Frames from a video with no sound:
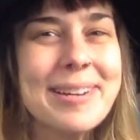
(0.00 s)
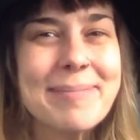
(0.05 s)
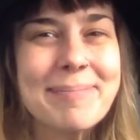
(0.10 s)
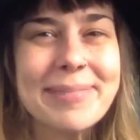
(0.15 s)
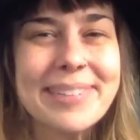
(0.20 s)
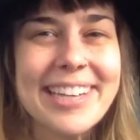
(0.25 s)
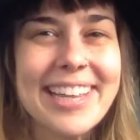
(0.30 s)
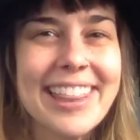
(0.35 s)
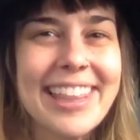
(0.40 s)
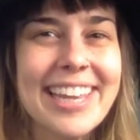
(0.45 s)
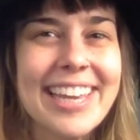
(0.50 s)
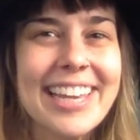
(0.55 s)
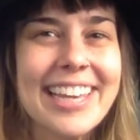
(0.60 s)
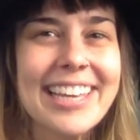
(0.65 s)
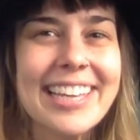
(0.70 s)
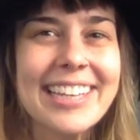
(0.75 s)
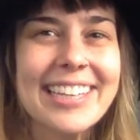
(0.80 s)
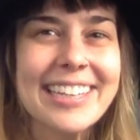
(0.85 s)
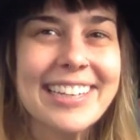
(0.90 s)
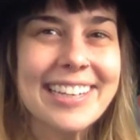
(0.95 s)
Breathing
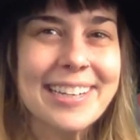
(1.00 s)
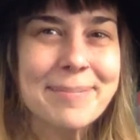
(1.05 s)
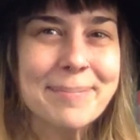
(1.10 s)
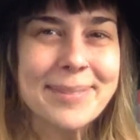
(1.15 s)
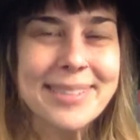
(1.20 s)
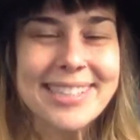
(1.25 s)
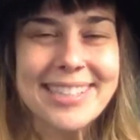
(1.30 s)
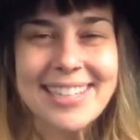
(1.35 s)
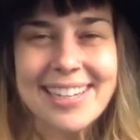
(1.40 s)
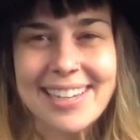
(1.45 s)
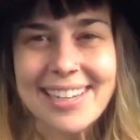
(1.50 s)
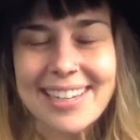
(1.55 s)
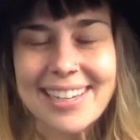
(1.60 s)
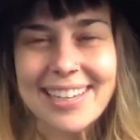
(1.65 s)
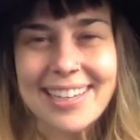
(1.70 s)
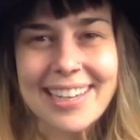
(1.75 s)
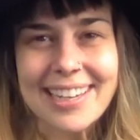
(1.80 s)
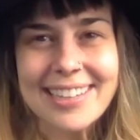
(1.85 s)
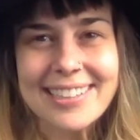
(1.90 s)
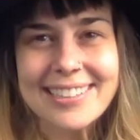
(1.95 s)
in, I'm
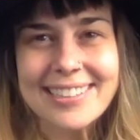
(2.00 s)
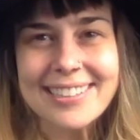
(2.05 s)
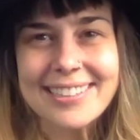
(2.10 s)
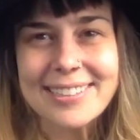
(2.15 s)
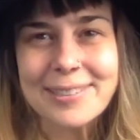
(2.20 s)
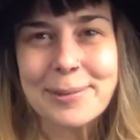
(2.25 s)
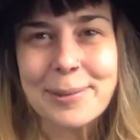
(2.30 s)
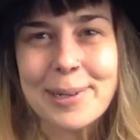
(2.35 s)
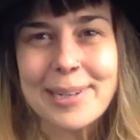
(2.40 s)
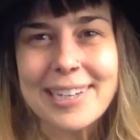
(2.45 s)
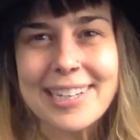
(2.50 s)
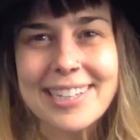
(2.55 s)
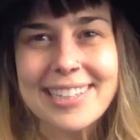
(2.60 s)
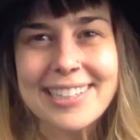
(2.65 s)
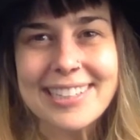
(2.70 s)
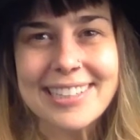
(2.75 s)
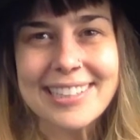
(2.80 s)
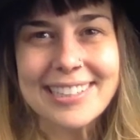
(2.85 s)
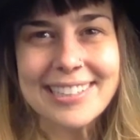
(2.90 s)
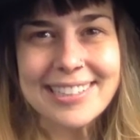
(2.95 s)
saying yes to what
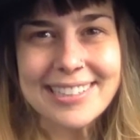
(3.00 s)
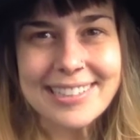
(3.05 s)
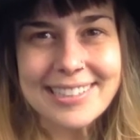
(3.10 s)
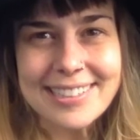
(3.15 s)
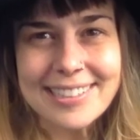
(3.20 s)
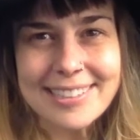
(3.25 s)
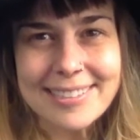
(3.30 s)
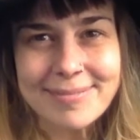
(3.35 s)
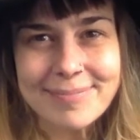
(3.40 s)
is.